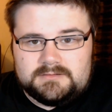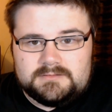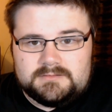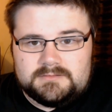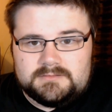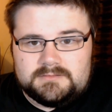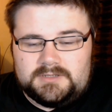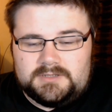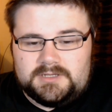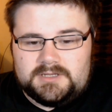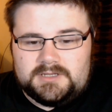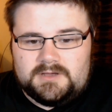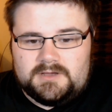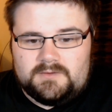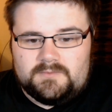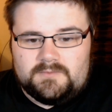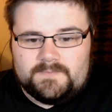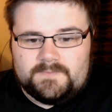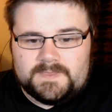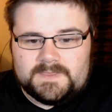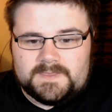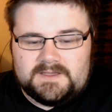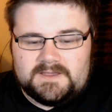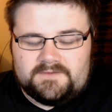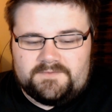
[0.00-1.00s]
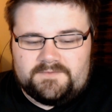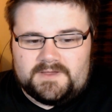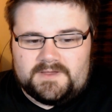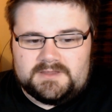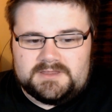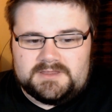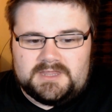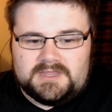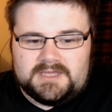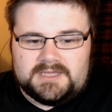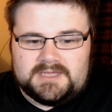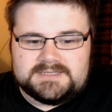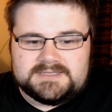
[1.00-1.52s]
You know, I
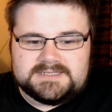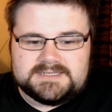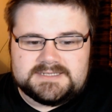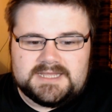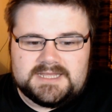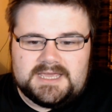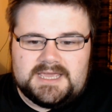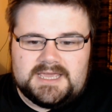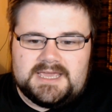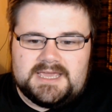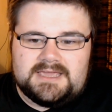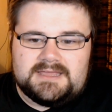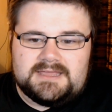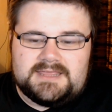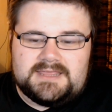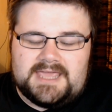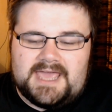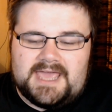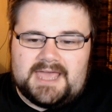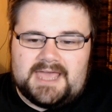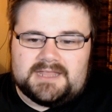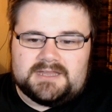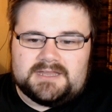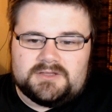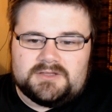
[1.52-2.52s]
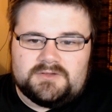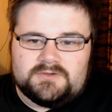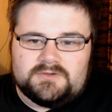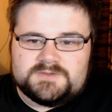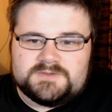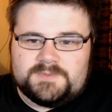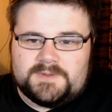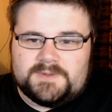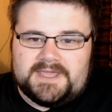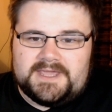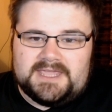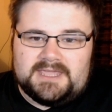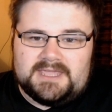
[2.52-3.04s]
felt that the actor who was
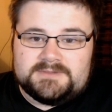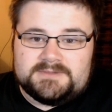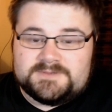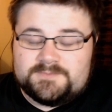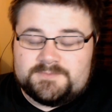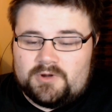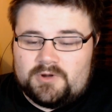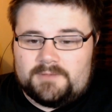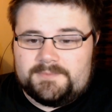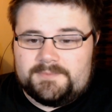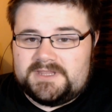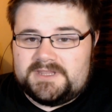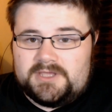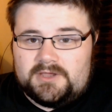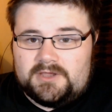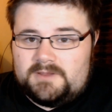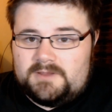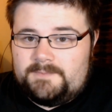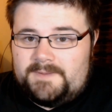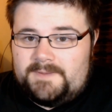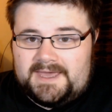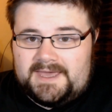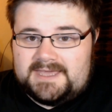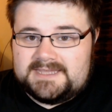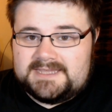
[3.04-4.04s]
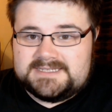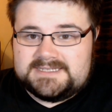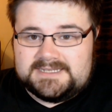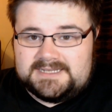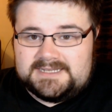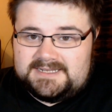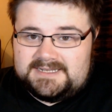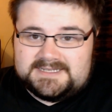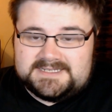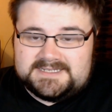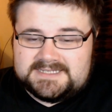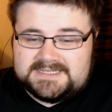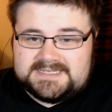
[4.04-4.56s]
playing him is probably the only person
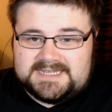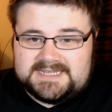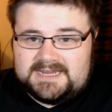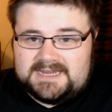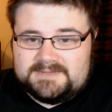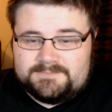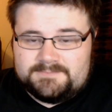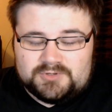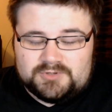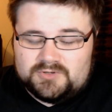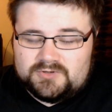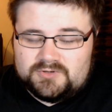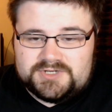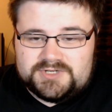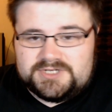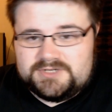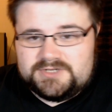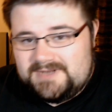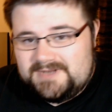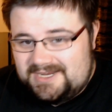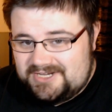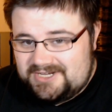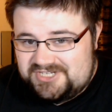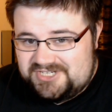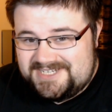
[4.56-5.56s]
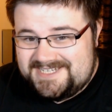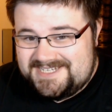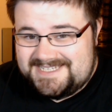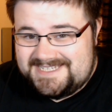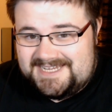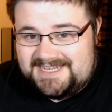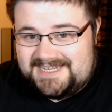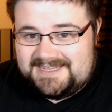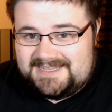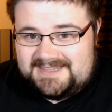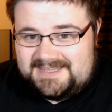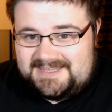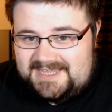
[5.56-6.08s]
in this entire production who'd actually
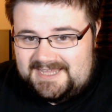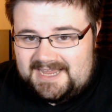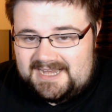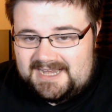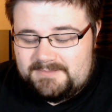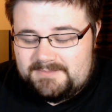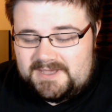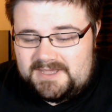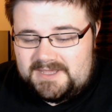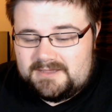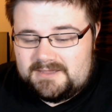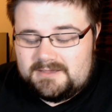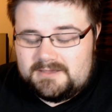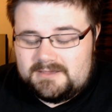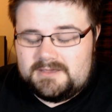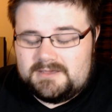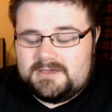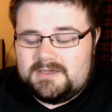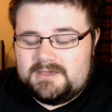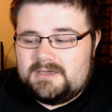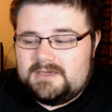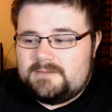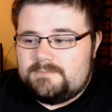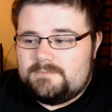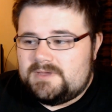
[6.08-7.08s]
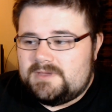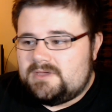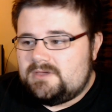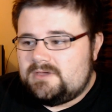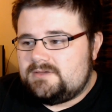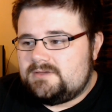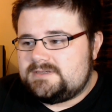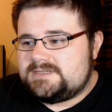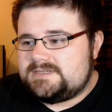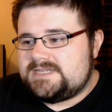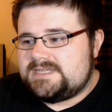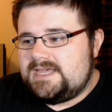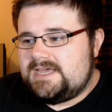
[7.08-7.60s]
seen the anime,
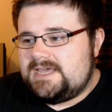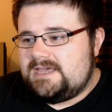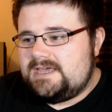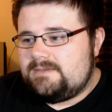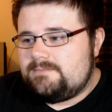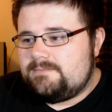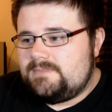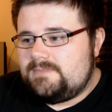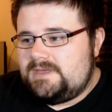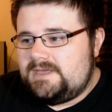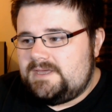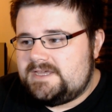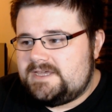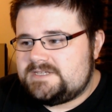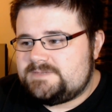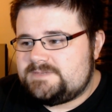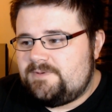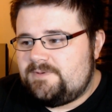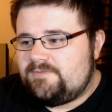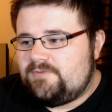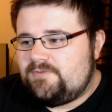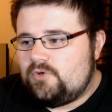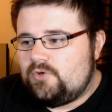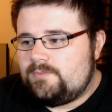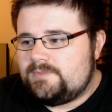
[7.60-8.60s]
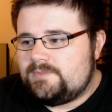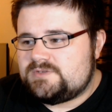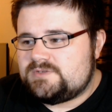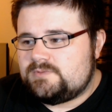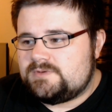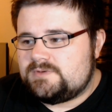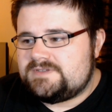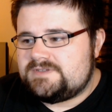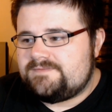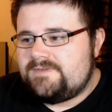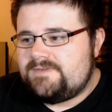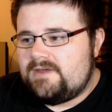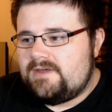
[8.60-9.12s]
because his performance
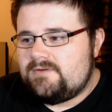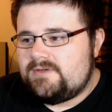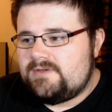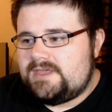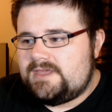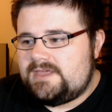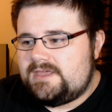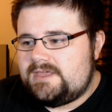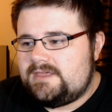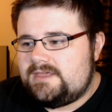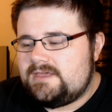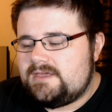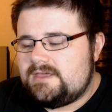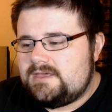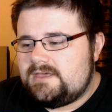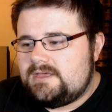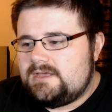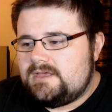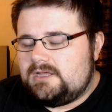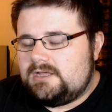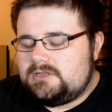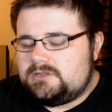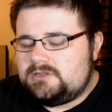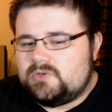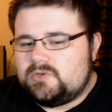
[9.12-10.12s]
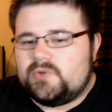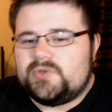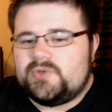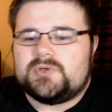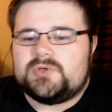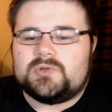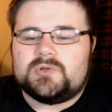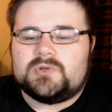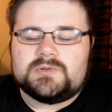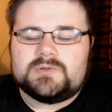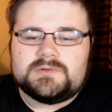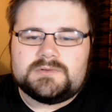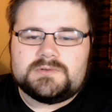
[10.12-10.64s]
was very
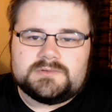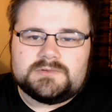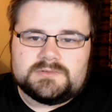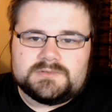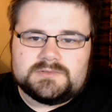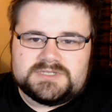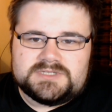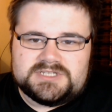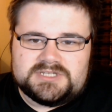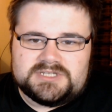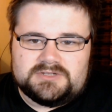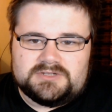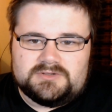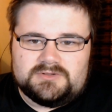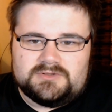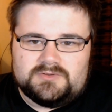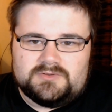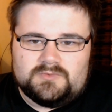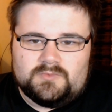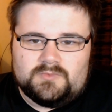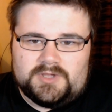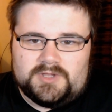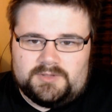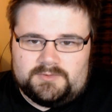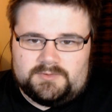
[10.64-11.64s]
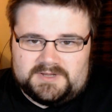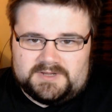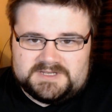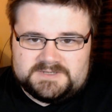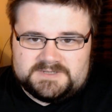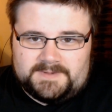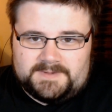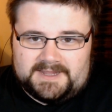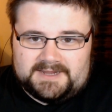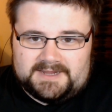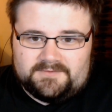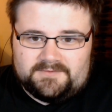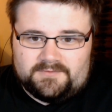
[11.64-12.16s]
loyal to what you'd
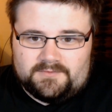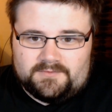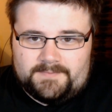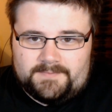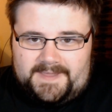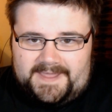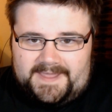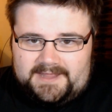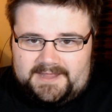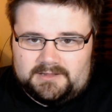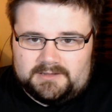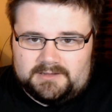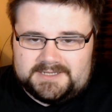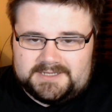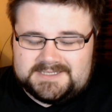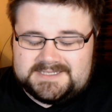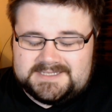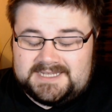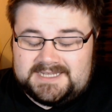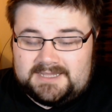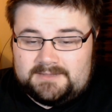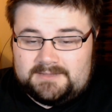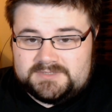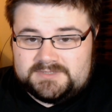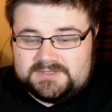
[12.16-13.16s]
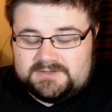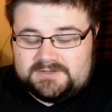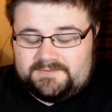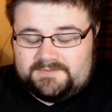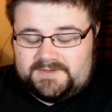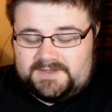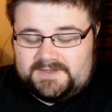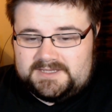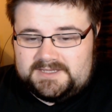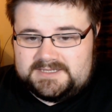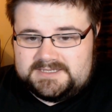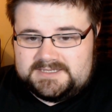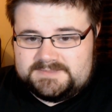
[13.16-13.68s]
expect from L in terms of
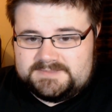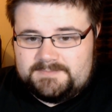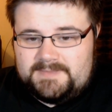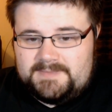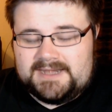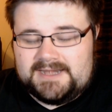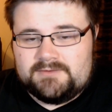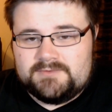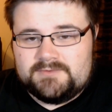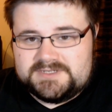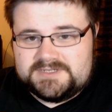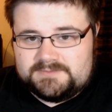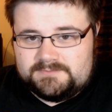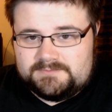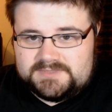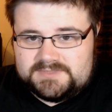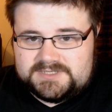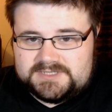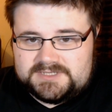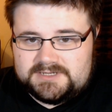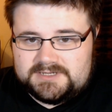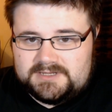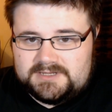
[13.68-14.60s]
his mannerisms.